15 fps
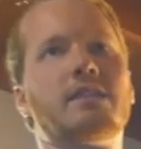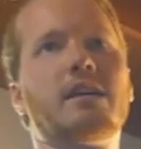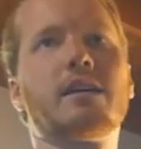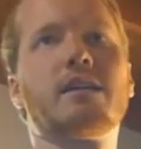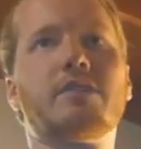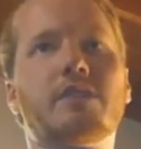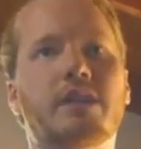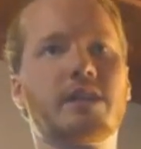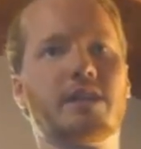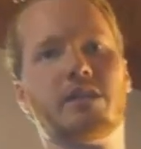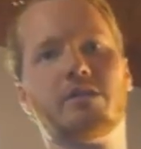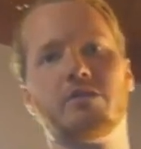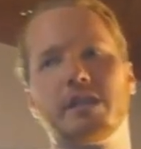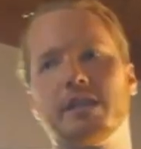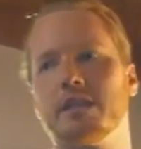you can
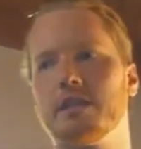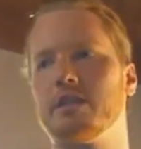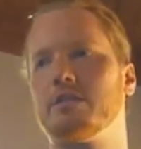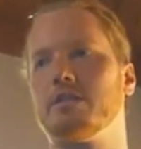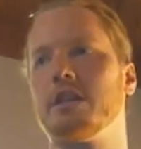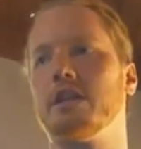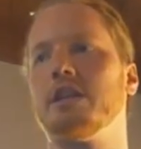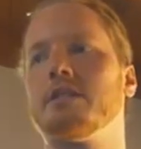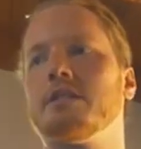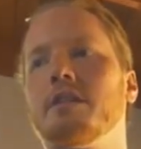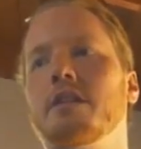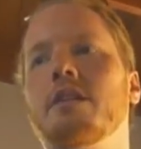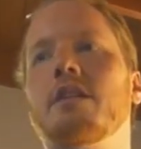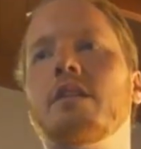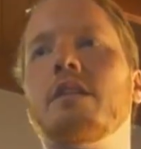find out quite a lot
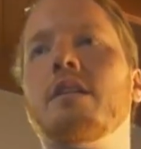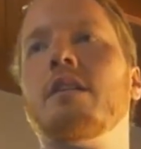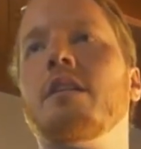about an